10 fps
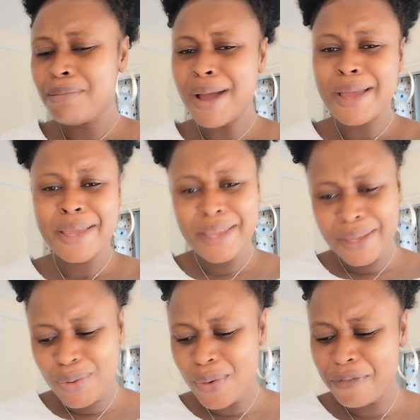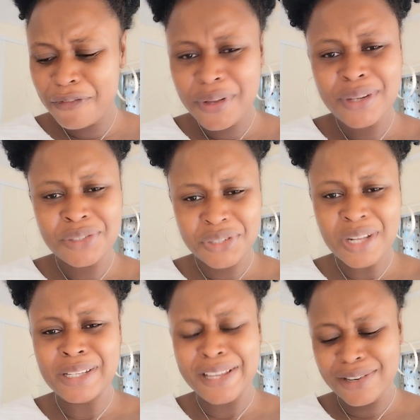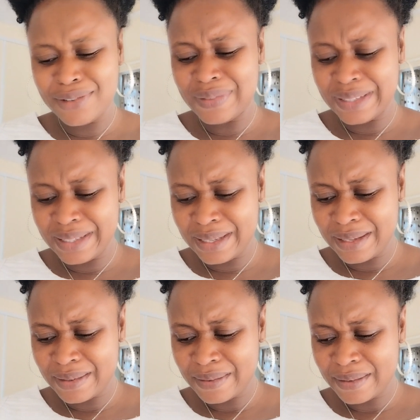But it got finished at the end of the day.